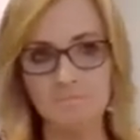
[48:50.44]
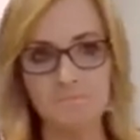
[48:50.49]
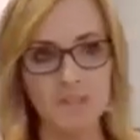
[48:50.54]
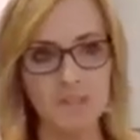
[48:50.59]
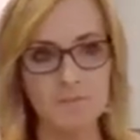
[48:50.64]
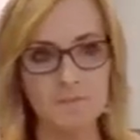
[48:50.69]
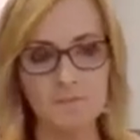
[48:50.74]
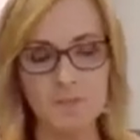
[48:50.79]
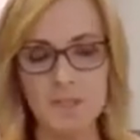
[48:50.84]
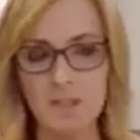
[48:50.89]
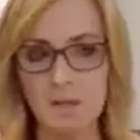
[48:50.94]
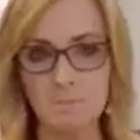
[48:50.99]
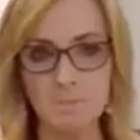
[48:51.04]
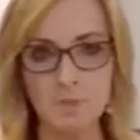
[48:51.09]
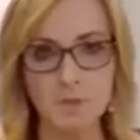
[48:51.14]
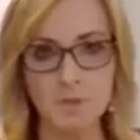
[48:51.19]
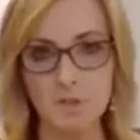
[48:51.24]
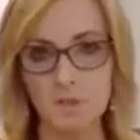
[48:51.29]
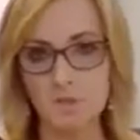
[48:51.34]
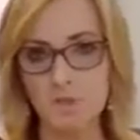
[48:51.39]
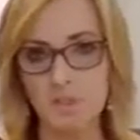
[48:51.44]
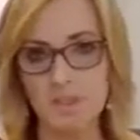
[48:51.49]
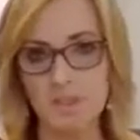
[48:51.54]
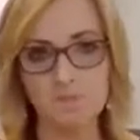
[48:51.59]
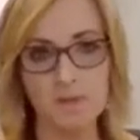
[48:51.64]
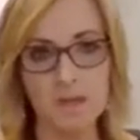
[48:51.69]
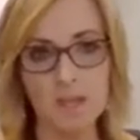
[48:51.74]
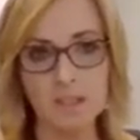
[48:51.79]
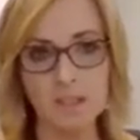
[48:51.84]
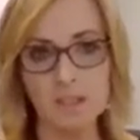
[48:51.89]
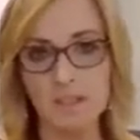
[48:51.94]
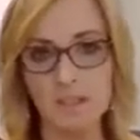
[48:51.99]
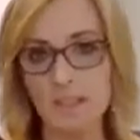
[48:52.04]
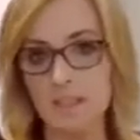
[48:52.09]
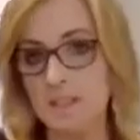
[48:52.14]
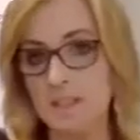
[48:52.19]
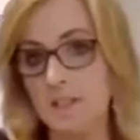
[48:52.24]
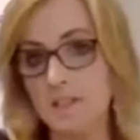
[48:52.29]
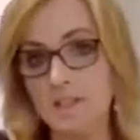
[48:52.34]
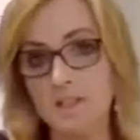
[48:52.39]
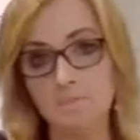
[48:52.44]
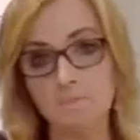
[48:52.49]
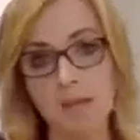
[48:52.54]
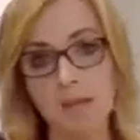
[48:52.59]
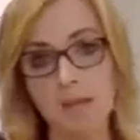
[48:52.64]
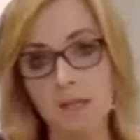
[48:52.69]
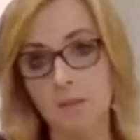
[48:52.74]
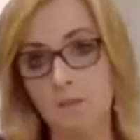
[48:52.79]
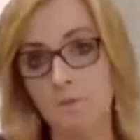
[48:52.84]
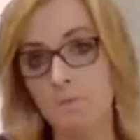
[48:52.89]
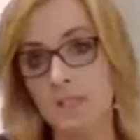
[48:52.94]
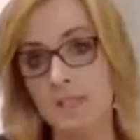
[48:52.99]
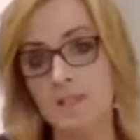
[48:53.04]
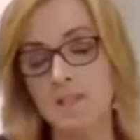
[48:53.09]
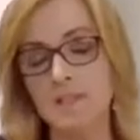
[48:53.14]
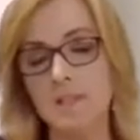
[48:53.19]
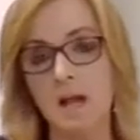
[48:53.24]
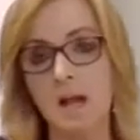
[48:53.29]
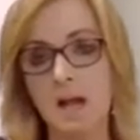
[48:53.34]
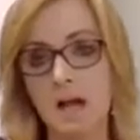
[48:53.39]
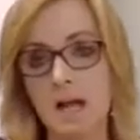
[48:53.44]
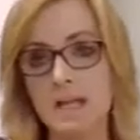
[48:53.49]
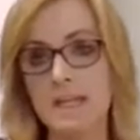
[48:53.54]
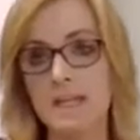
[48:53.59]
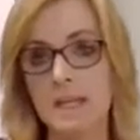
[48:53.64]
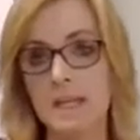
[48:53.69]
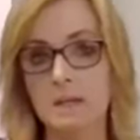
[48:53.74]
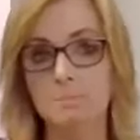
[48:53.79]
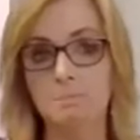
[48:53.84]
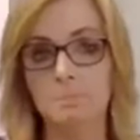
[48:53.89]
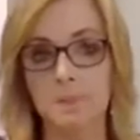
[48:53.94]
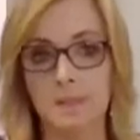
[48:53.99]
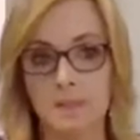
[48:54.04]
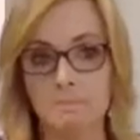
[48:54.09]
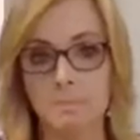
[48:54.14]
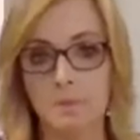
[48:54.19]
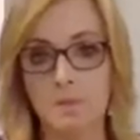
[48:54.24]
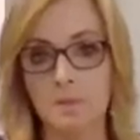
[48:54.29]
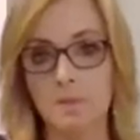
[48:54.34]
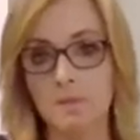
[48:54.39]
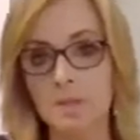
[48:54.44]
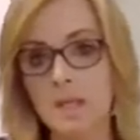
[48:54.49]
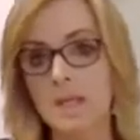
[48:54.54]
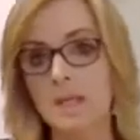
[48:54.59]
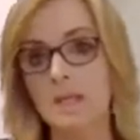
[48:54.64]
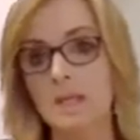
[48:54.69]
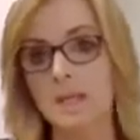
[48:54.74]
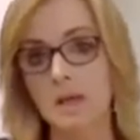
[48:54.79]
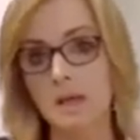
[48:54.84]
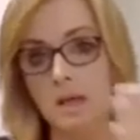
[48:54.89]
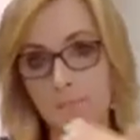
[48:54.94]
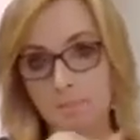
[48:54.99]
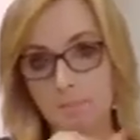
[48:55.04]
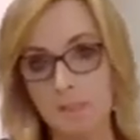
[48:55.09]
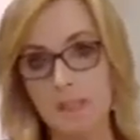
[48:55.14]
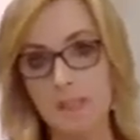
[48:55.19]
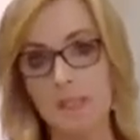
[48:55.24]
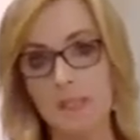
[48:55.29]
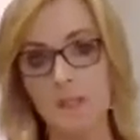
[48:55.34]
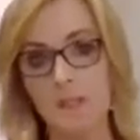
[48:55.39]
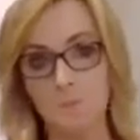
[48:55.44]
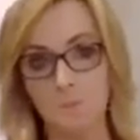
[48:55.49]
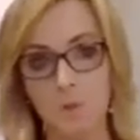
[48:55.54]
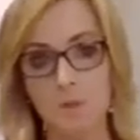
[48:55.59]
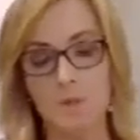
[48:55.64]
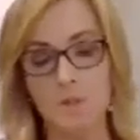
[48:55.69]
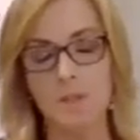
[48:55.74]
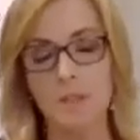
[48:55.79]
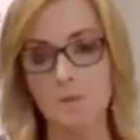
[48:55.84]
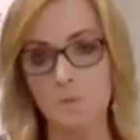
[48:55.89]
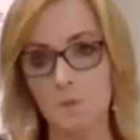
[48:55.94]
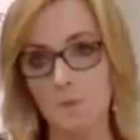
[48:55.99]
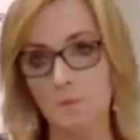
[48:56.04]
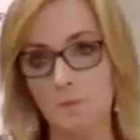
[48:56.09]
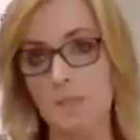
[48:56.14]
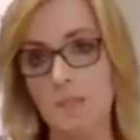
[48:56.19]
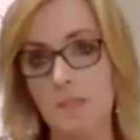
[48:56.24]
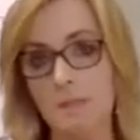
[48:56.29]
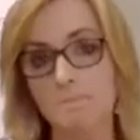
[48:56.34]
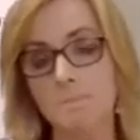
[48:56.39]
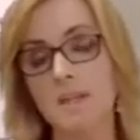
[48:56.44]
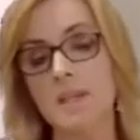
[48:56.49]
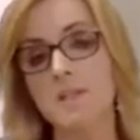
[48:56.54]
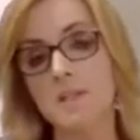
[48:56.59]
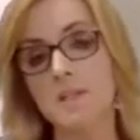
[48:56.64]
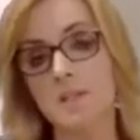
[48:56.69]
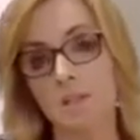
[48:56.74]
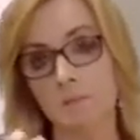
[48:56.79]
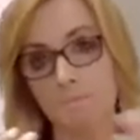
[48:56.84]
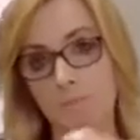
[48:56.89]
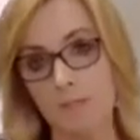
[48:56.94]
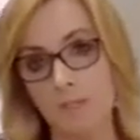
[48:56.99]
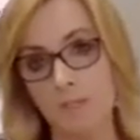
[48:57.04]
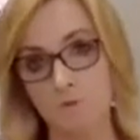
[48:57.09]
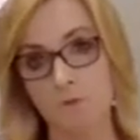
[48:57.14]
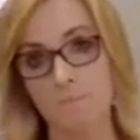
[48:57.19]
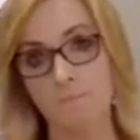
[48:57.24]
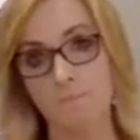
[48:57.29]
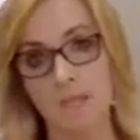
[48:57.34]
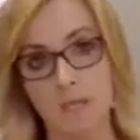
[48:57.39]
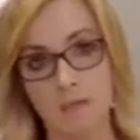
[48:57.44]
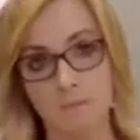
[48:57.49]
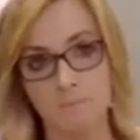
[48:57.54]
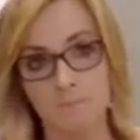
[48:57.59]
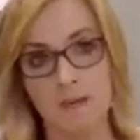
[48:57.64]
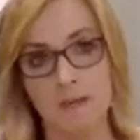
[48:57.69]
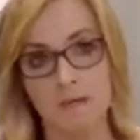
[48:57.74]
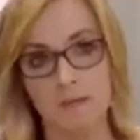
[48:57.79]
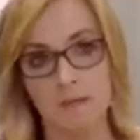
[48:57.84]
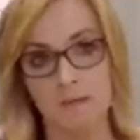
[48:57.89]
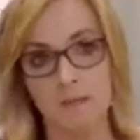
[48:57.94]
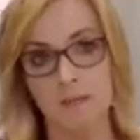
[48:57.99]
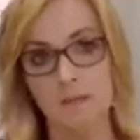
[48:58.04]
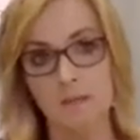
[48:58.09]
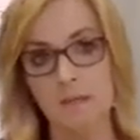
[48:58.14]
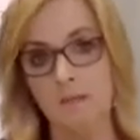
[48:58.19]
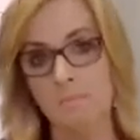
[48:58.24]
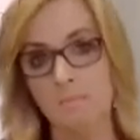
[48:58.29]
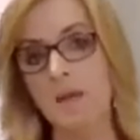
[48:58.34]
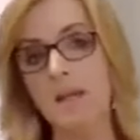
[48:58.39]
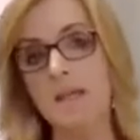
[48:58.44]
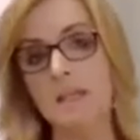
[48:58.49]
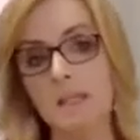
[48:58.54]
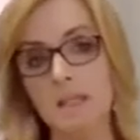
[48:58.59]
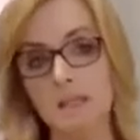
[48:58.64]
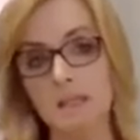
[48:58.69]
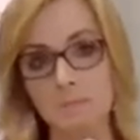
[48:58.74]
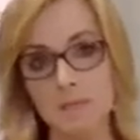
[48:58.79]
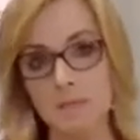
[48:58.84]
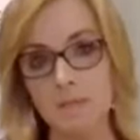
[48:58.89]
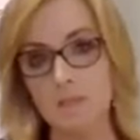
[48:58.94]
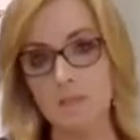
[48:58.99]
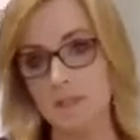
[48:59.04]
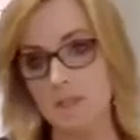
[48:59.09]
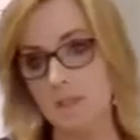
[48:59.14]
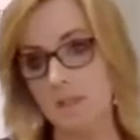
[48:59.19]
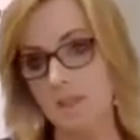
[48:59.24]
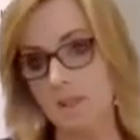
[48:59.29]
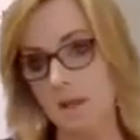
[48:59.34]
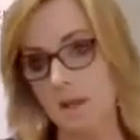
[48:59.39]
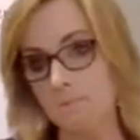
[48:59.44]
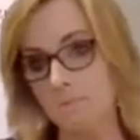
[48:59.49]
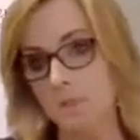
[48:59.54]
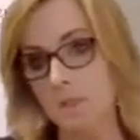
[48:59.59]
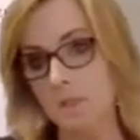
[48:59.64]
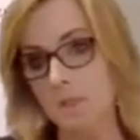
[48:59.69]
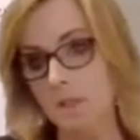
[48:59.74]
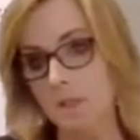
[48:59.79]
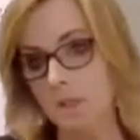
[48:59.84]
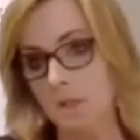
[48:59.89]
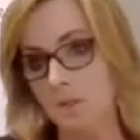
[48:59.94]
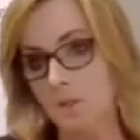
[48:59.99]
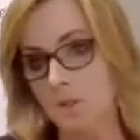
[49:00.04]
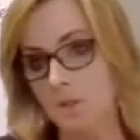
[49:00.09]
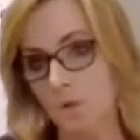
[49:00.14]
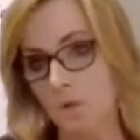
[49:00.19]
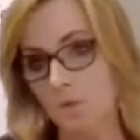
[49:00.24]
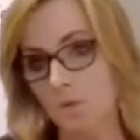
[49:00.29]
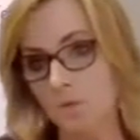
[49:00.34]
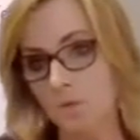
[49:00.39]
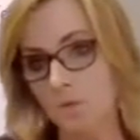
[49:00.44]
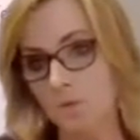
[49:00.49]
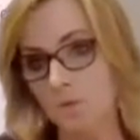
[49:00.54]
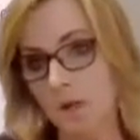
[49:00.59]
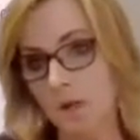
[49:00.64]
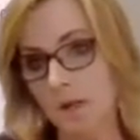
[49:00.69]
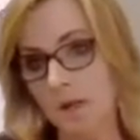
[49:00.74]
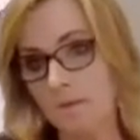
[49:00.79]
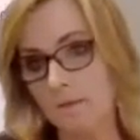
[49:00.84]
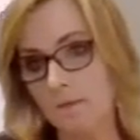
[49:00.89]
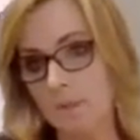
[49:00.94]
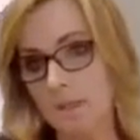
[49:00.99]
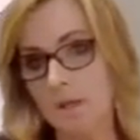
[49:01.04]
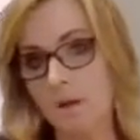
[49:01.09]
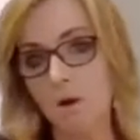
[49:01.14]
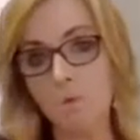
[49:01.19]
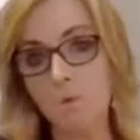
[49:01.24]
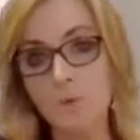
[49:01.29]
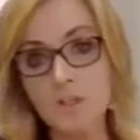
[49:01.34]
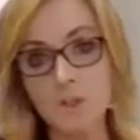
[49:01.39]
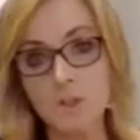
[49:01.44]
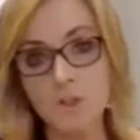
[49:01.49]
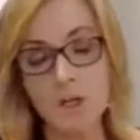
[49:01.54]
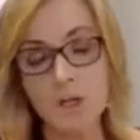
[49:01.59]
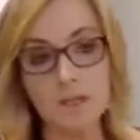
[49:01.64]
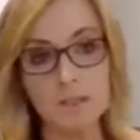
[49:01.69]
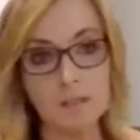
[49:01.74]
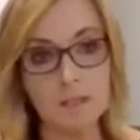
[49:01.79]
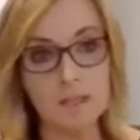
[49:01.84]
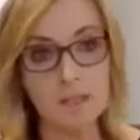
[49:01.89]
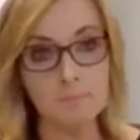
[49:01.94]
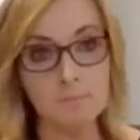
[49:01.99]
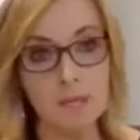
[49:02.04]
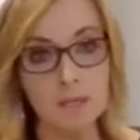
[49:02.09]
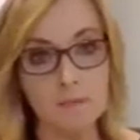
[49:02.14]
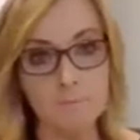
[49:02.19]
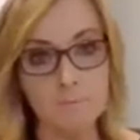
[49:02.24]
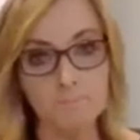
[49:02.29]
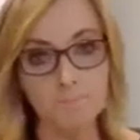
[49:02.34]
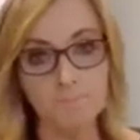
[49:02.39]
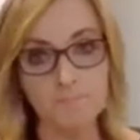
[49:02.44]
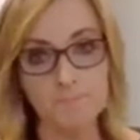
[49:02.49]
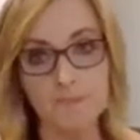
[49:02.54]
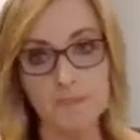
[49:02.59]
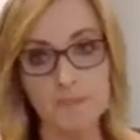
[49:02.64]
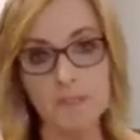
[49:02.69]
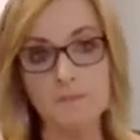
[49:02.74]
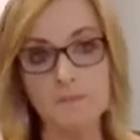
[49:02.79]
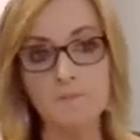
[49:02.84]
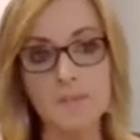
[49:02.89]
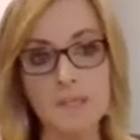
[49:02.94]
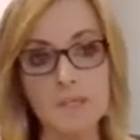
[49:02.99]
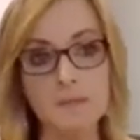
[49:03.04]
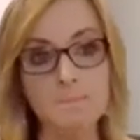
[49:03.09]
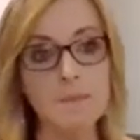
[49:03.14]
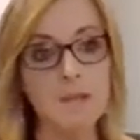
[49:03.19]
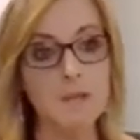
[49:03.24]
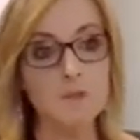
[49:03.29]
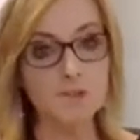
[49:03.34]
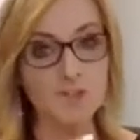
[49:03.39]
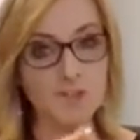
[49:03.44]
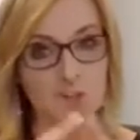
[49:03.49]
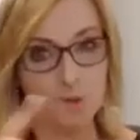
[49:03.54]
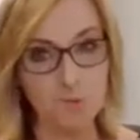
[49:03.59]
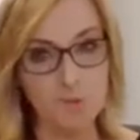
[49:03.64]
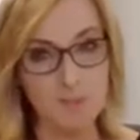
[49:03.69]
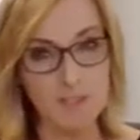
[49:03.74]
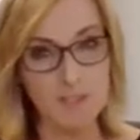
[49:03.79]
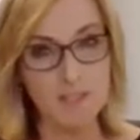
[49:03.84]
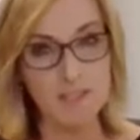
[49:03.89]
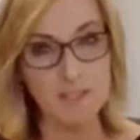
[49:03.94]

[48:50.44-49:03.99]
if the number shows invalid. It doesn't matter, because I get people coming and working with me based on my drip campaign, my emails to them. So always check the email. If the email shows as